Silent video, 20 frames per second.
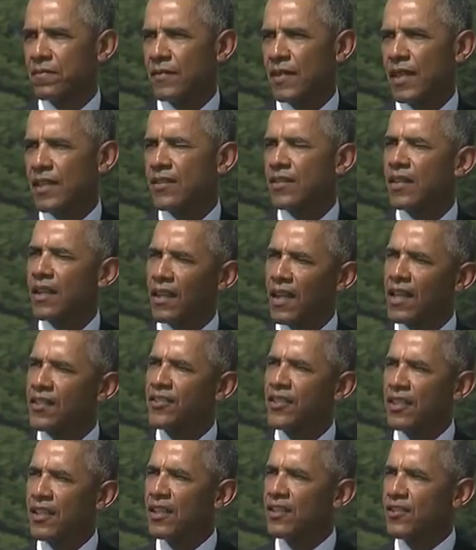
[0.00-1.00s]
It's the
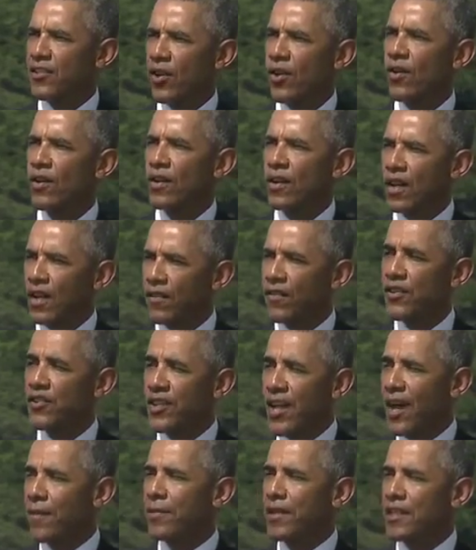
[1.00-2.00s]
lesson in turn of the
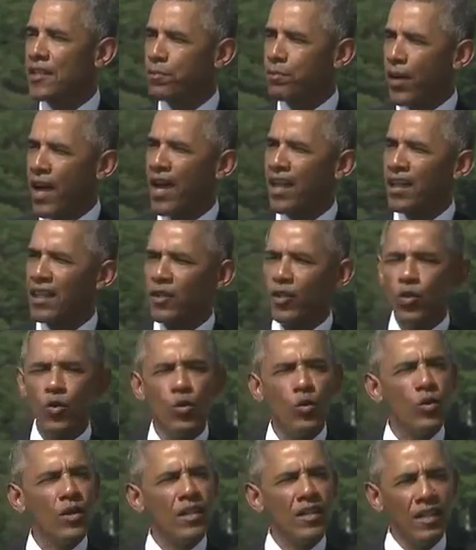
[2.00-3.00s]
Japanese pilot
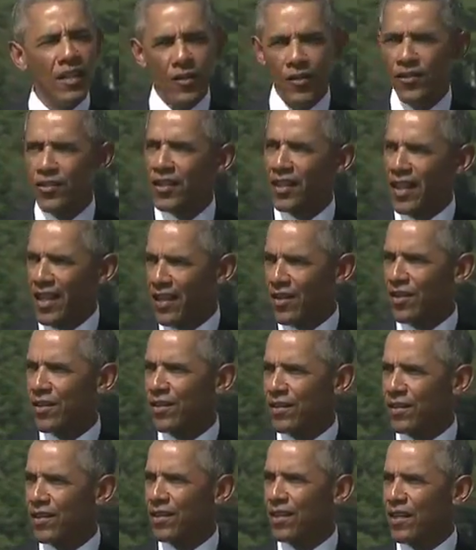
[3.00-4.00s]
who, years
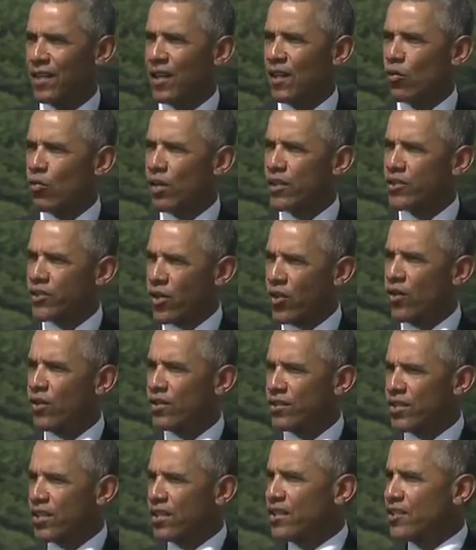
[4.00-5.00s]
later,
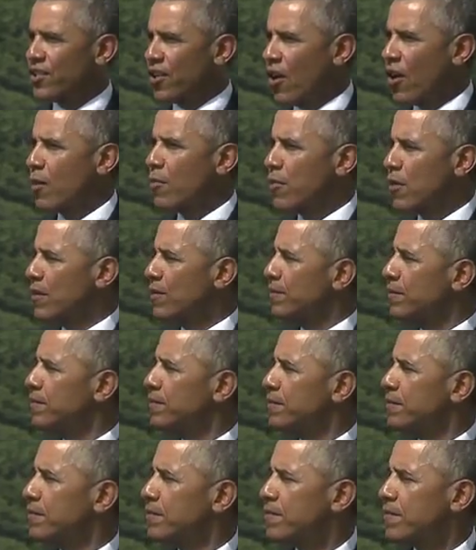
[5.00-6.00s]
returned to this harbor,
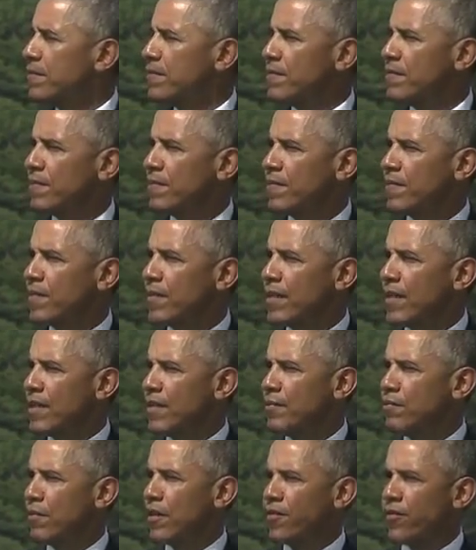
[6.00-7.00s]

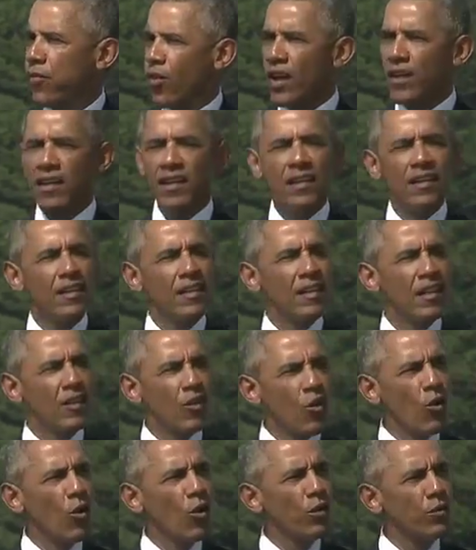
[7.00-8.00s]
befriended an
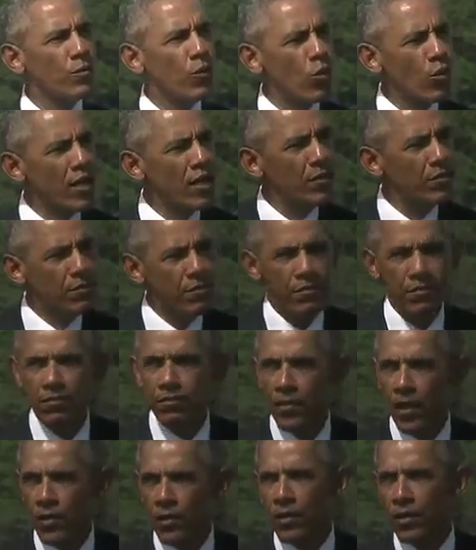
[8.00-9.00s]
old Marine
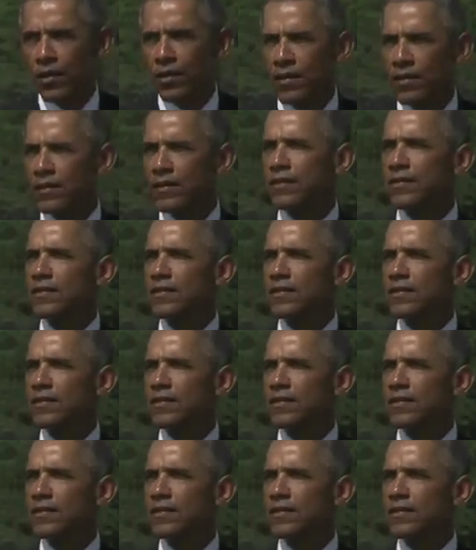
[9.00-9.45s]
bugler,